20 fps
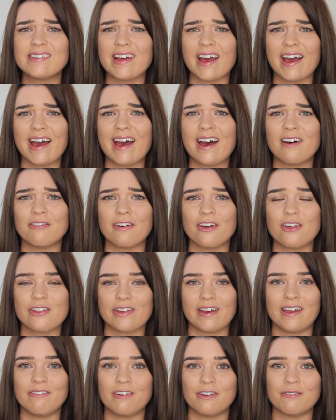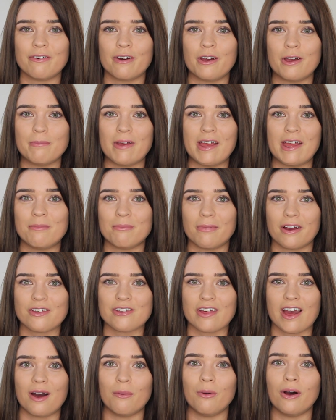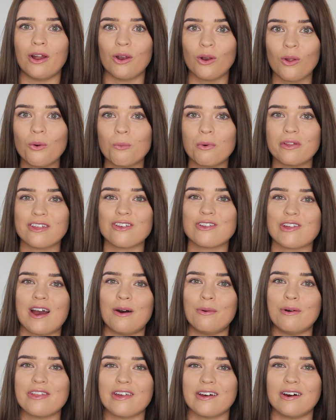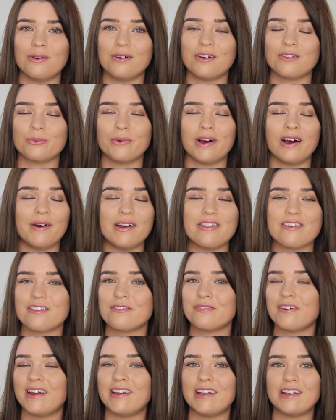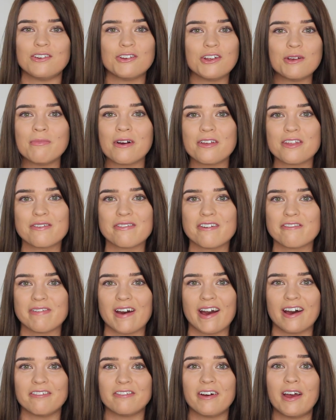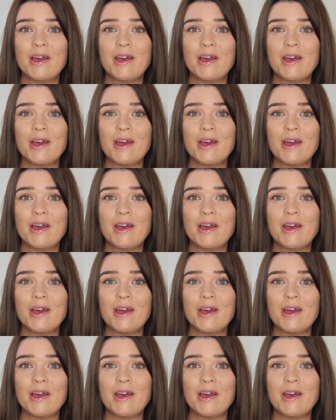to have a shaving foam in my shower along with a shower gel as well. I just find it too much of a faff.